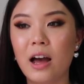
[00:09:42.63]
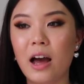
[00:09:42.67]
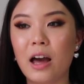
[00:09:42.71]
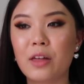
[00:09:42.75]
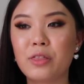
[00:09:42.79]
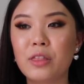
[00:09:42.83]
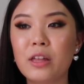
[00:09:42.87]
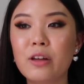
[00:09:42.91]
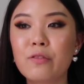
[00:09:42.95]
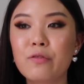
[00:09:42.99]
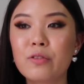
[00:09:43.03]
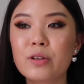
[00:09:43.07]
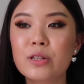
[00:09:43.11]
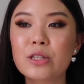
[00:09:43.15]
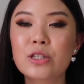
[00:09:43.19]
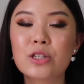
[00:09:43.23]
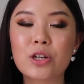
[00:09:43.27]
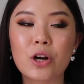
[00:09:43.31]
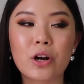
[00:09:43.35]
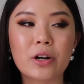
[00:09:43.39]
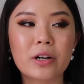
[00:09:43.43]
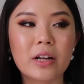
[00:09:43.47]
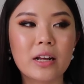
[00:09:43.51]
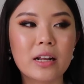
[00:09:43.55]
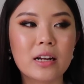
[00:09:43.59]
I think for
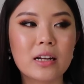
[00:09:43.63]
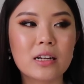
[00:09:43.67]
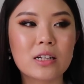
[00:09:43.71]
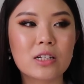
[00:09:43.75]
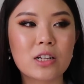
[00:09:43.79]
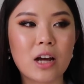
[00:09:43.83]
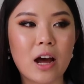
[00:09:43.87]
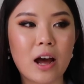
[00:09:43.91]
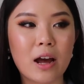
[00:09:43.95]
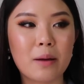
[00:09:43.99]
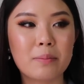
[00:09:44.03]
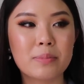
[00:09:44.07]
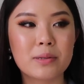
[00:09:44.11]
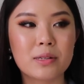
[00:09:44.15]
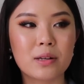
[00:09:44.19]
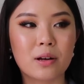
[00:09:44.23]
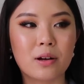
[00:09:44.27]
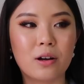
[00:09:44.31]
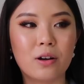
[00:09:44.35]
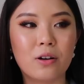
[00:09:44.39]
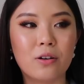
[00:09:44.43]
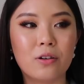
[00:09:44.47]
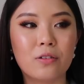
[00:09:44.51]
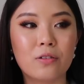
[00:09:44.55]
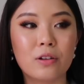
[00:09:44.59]
certain types
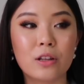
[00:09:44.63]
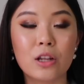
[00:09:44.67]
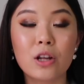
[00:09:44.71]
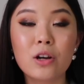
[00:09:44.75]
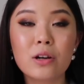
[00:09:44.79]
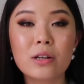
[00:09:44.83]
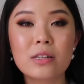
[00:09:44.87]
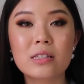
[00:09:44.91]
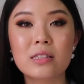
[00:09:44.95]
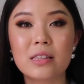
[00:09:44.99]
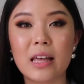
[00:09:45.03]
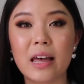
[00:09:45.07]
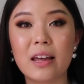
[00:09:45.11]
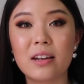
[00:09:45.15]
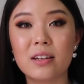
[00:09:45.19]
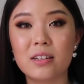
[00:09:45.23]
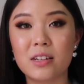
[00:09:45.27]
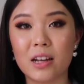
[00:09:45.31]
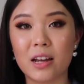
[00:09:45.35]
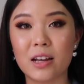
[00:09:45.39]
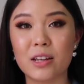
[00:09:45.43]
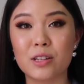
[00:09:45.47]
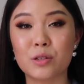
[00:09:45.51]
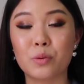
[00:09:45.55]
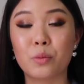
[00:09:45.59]
of looks that
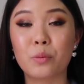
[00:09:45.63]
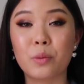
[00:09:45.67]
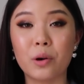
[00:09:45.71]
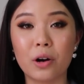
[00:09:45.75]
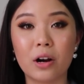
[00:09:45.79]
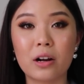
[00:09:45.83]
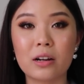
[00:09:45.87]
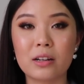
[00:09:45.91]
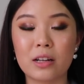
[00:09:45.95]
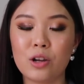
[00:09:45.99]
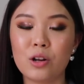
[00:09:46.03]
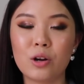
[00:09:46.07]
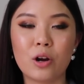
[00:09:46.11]
does work.